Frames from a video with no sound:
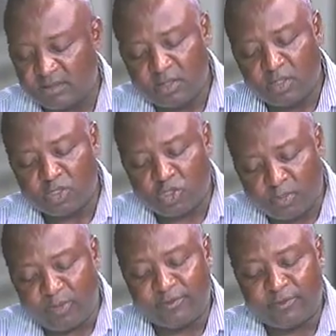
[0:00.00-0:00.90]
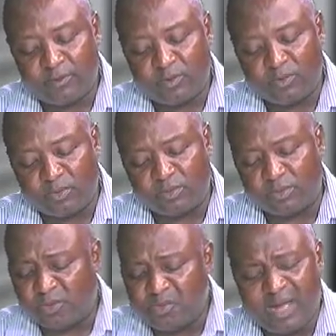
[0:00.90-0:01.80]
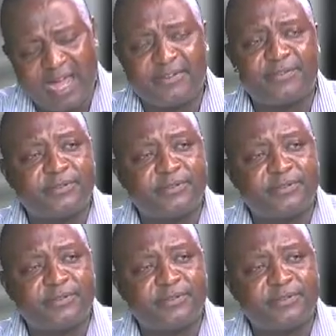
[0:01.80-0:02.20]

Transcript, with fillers: yes, some of whom have